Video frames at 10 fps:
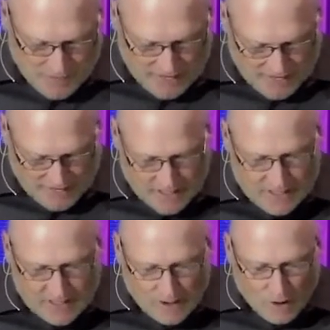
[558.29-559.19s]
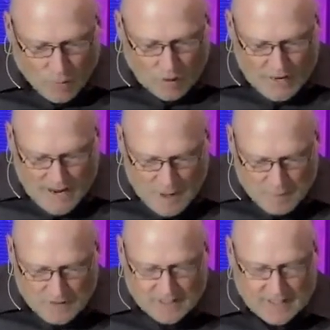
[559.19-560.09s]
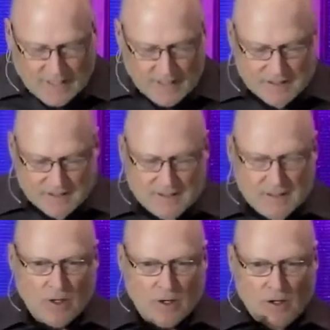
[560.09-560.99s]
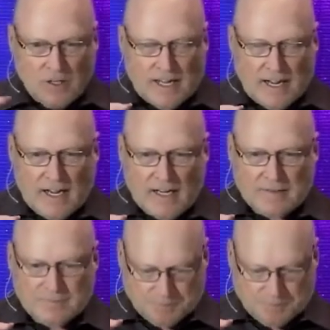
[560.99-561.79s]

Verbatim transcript: And what happened is early on,